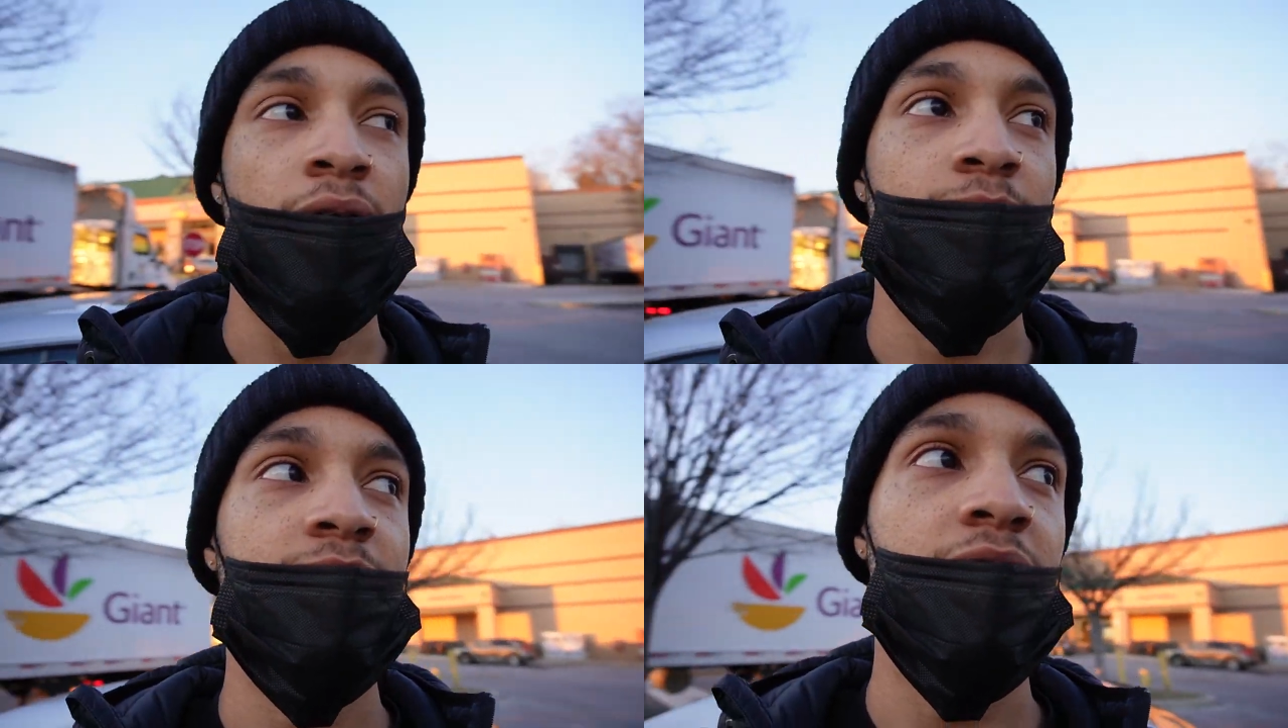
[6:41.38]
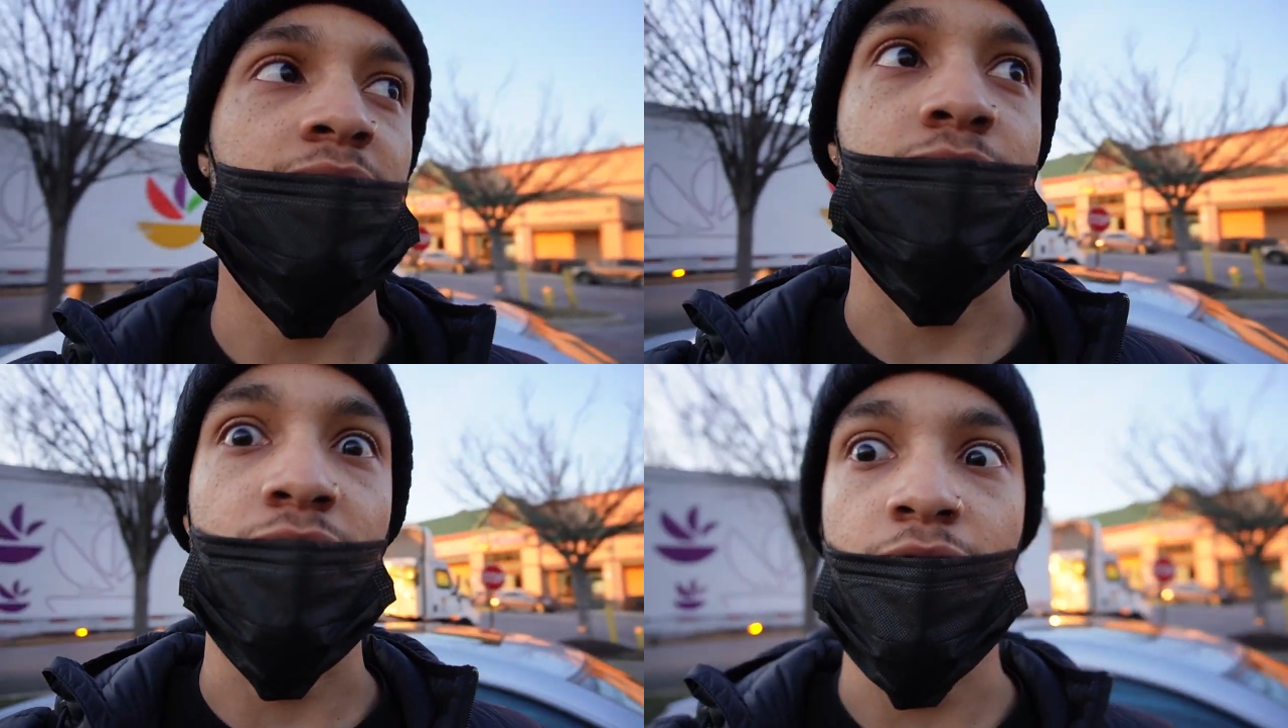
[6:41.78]
And I was like,
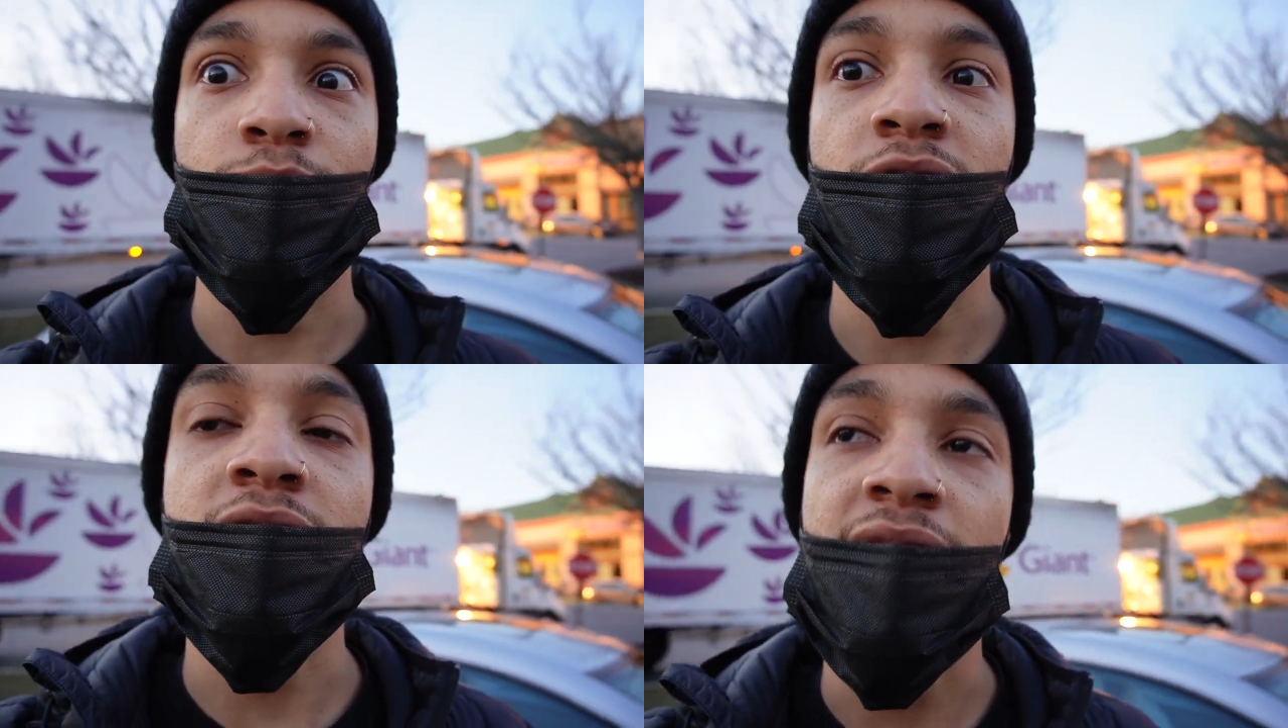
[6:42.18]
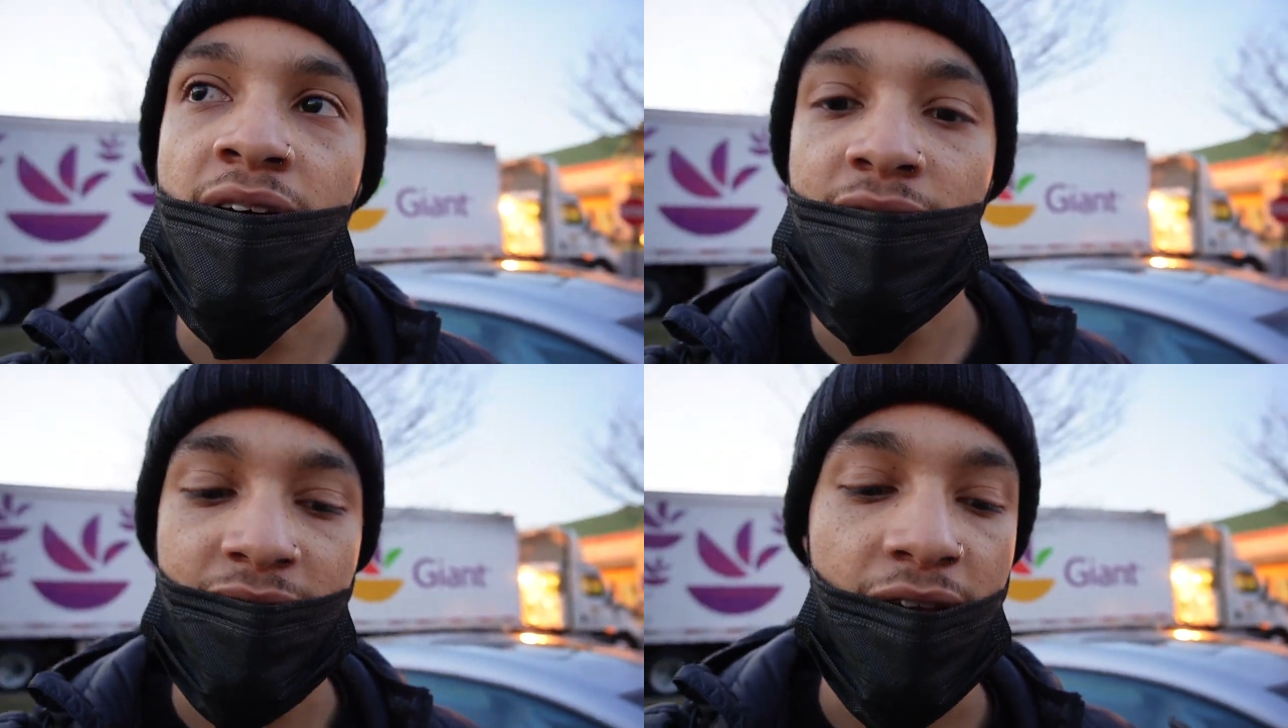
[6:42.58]
3 weeks? And
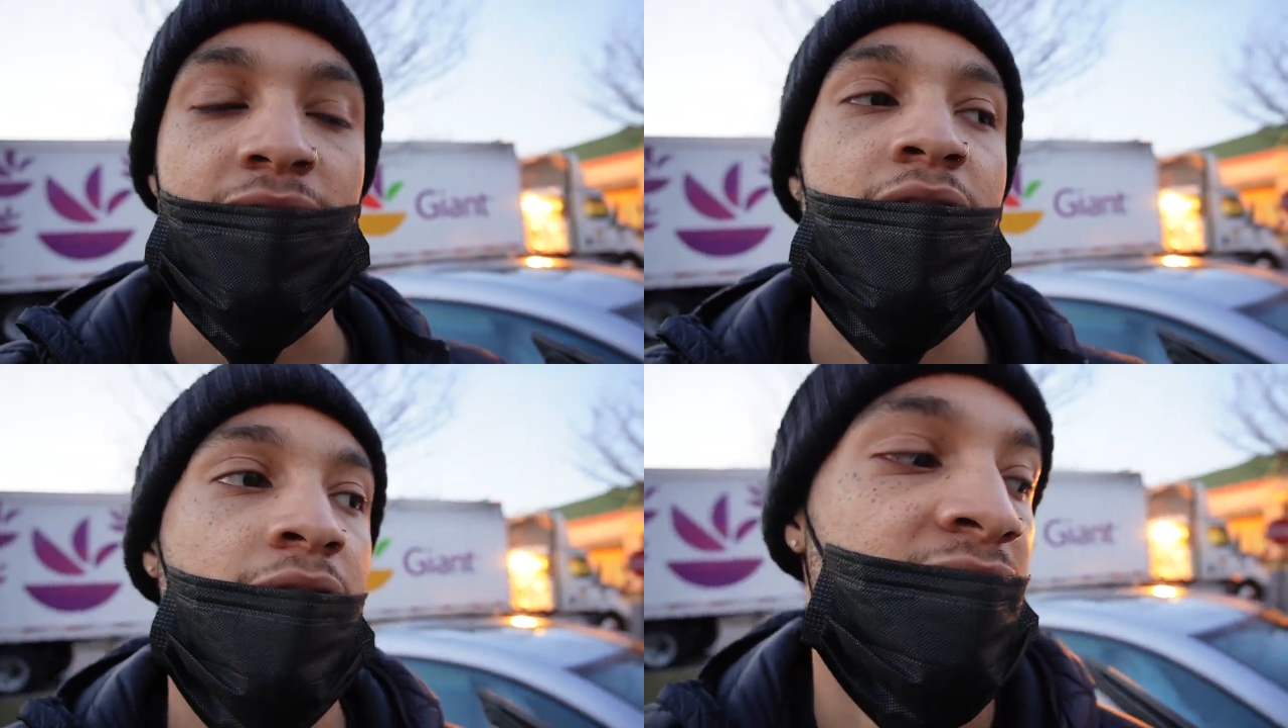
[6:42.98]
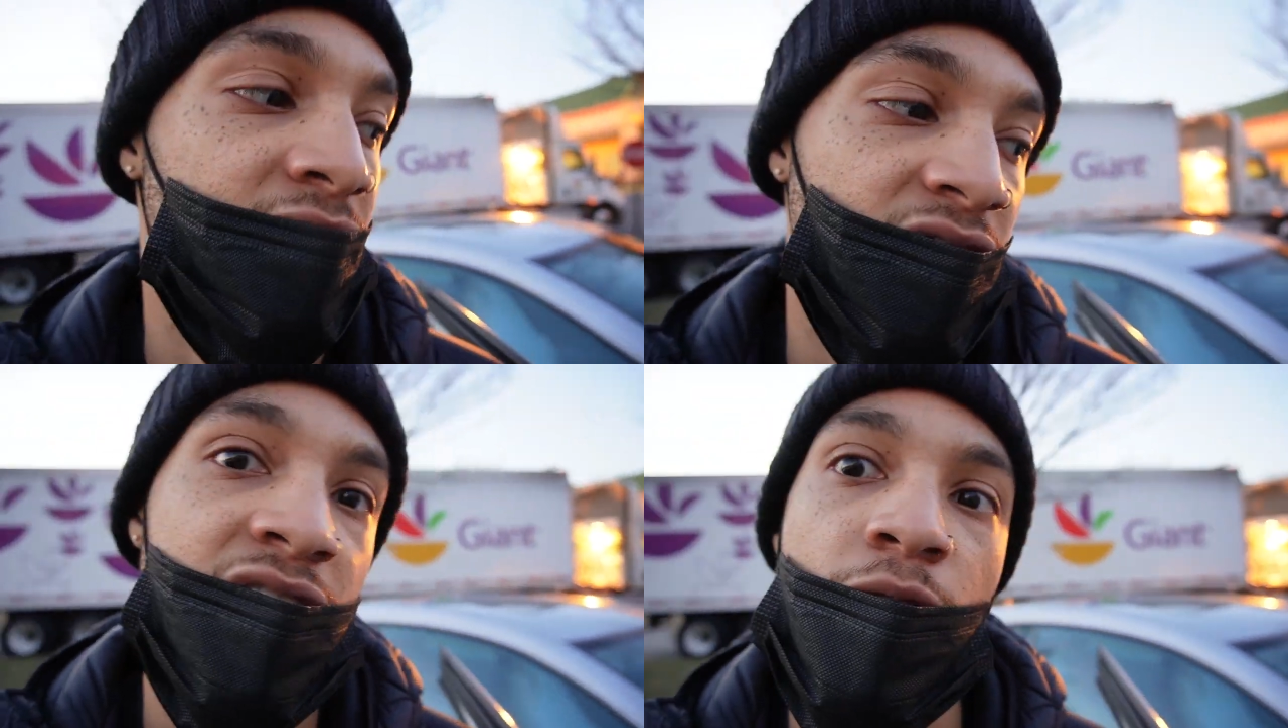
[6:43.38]
I sat there and
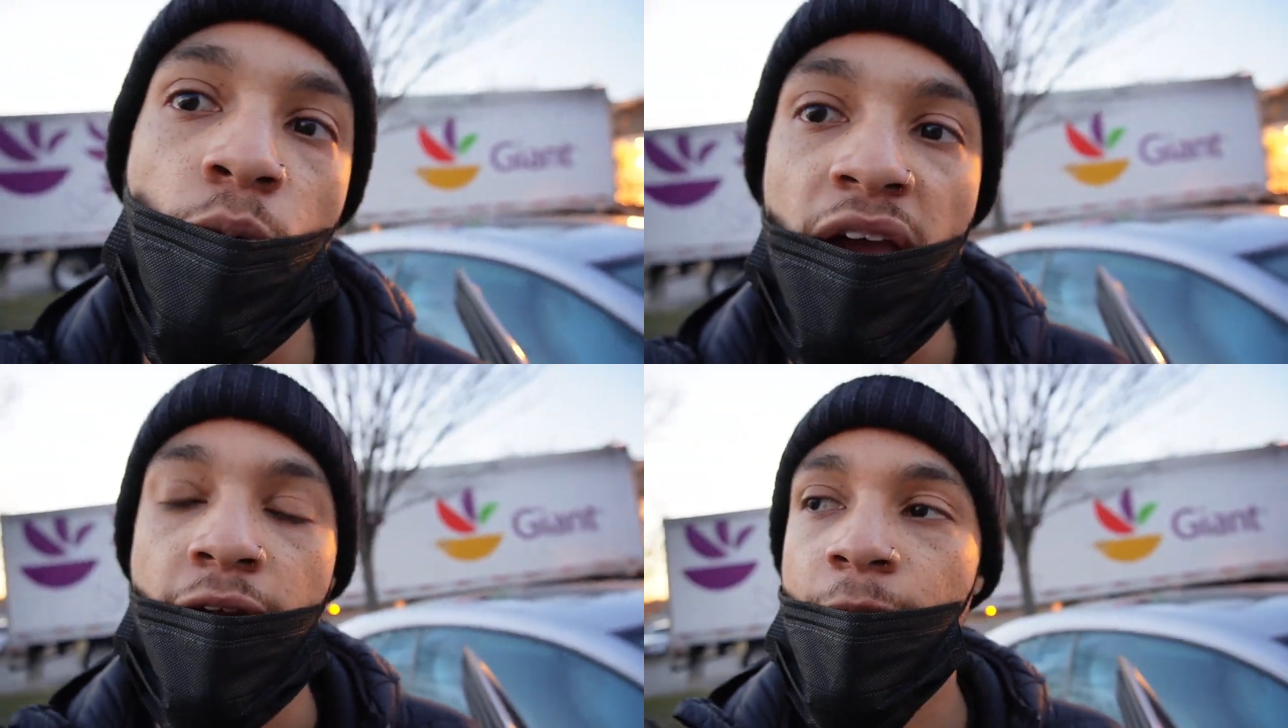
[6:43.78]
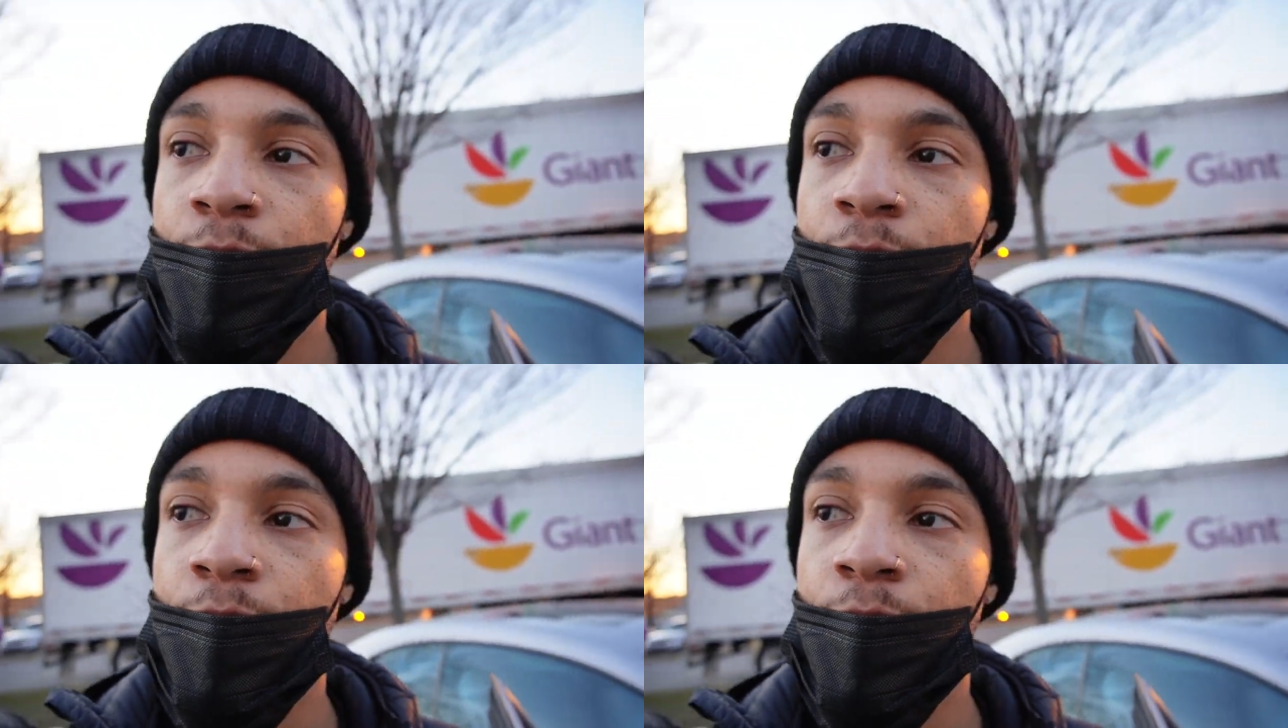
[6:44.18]
really waited